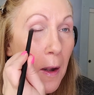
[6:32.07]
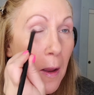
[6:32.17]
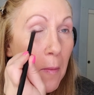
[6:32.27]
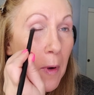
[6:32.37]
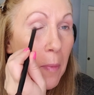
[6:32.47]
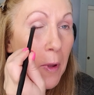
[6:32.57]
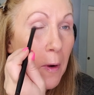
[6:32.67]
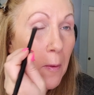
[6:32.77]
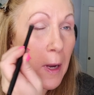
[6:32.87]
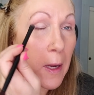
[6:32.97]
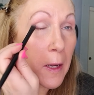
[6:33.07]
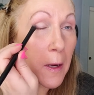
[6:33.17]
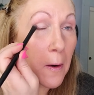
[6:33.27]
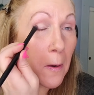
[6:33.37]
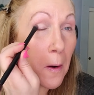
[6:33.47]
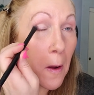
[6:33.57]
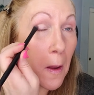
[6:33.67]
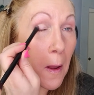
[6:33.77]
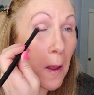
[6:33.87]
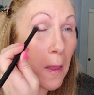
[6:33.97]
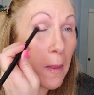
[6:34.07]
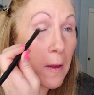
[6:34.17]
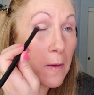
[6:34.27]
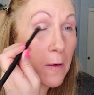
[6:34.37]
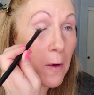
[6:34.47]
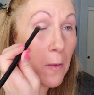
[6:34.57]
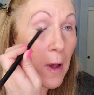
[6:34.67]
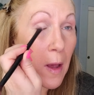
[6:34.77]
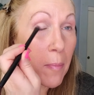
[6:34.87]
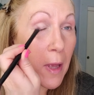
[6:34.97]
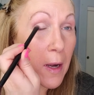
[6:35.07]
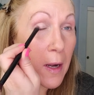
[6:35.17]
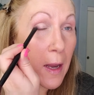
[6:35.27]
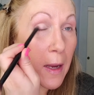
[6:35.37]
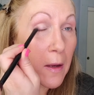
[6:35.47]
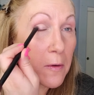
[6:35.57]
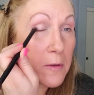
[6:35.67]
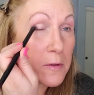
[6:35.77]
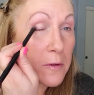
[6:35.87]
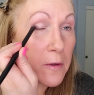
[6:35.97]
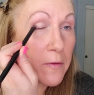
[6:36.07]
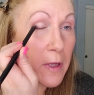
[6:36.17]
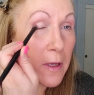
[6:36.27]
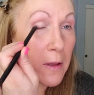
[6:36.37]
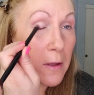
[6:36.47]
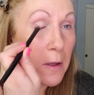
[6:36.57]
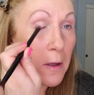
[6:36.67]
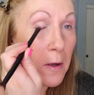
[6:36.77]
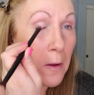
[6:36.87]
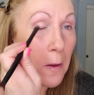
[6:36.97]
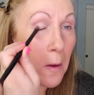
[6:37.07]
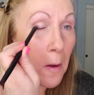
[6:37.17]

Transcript: I'm going to put it right here and then go up at an angle, sort of like a little